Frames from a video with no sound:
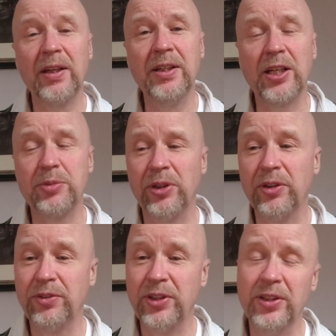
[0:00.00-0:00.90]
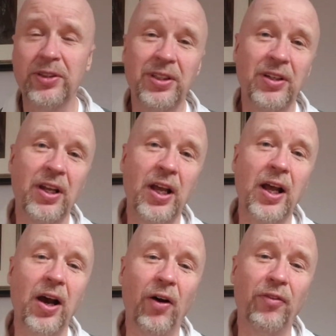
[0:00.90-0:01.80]
Next one off the
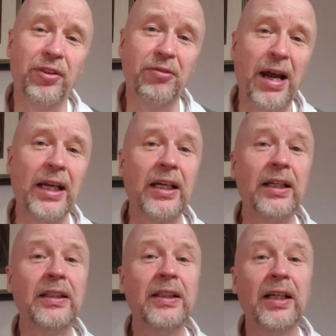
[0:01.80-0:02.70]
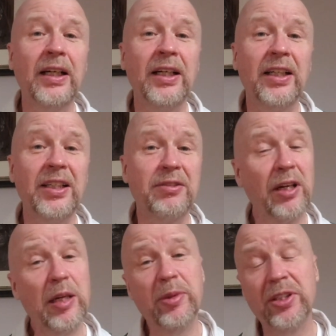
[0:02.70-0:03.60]
rank is
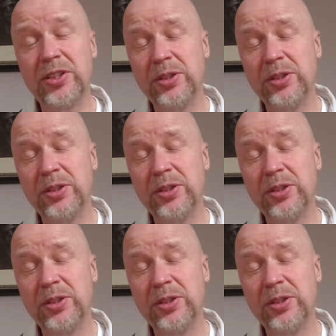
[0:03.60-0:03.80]
Raymond the